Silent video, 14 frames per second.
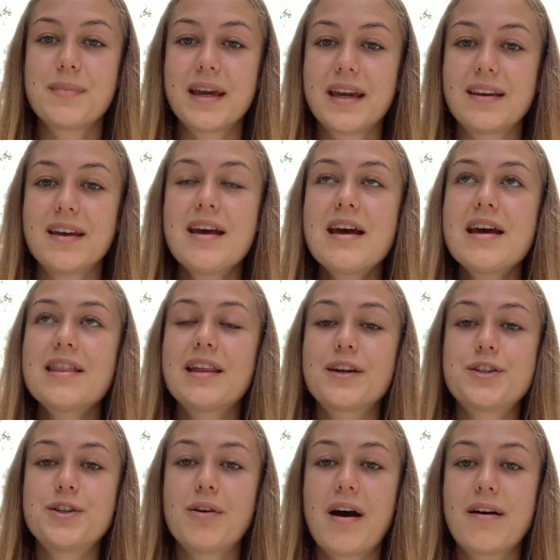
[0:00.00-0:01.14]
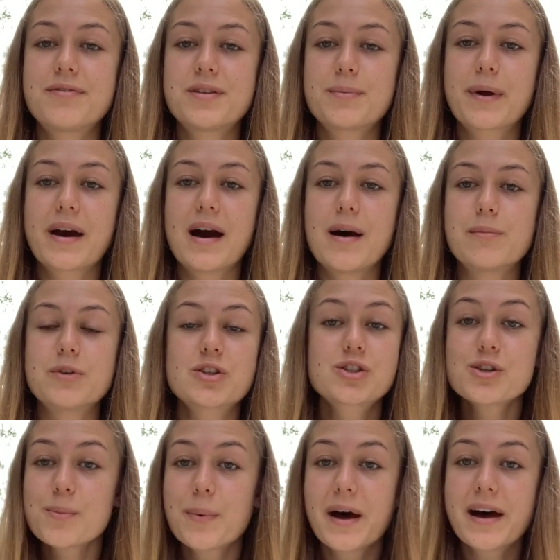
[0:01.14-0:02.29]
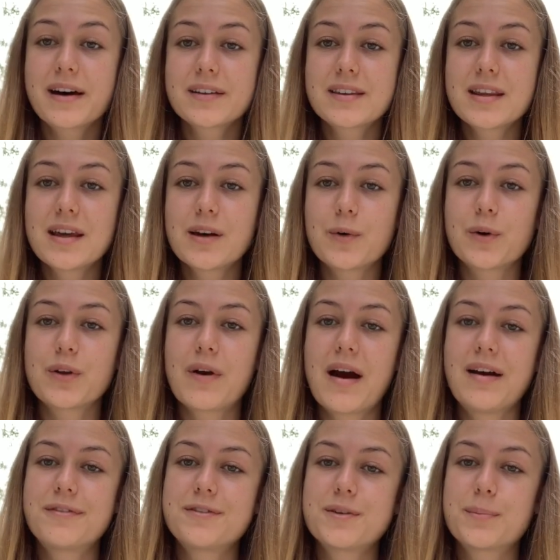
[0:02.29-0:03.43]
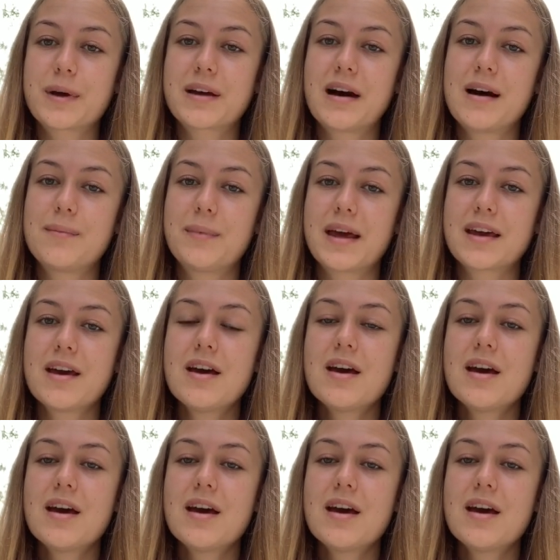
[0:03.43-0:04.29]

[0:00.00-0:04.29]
mean that you have to become super healthy, or you have to become like